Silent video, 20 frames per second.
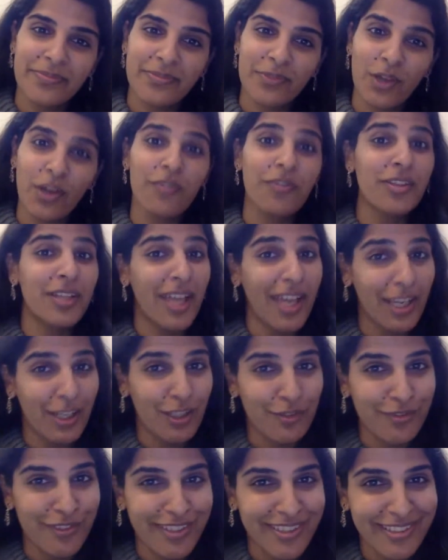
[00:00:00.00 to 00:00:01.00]
not for the heck
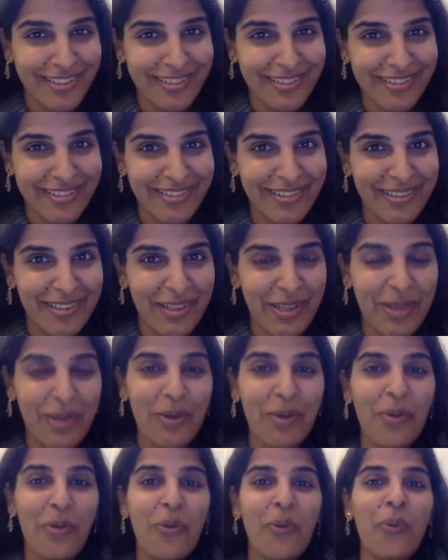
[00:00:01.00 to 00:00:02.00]
of it,
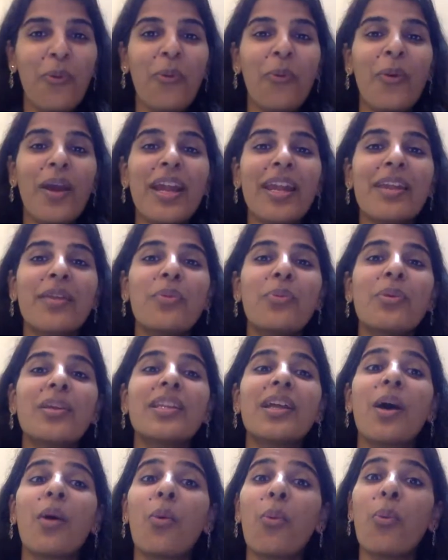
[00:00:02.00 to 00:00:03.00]
when
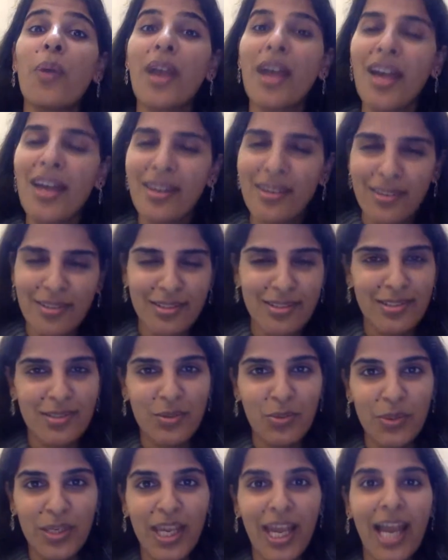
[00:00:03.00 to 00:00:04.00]
with
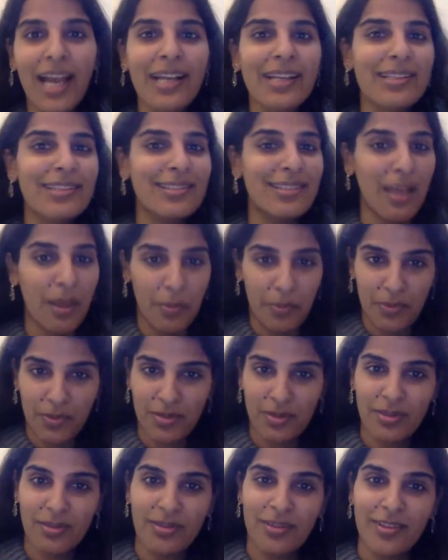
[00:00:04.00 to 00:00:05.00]
awareness we
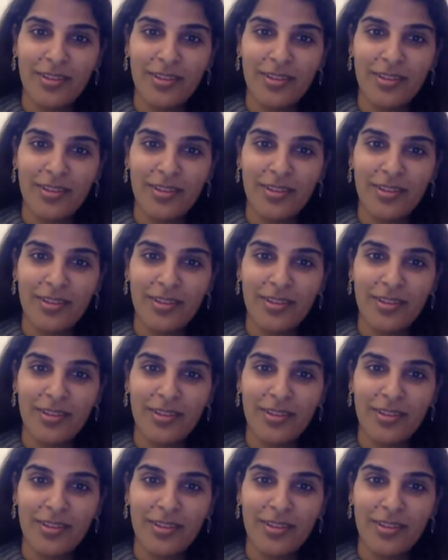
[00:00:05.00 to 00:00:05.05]
accept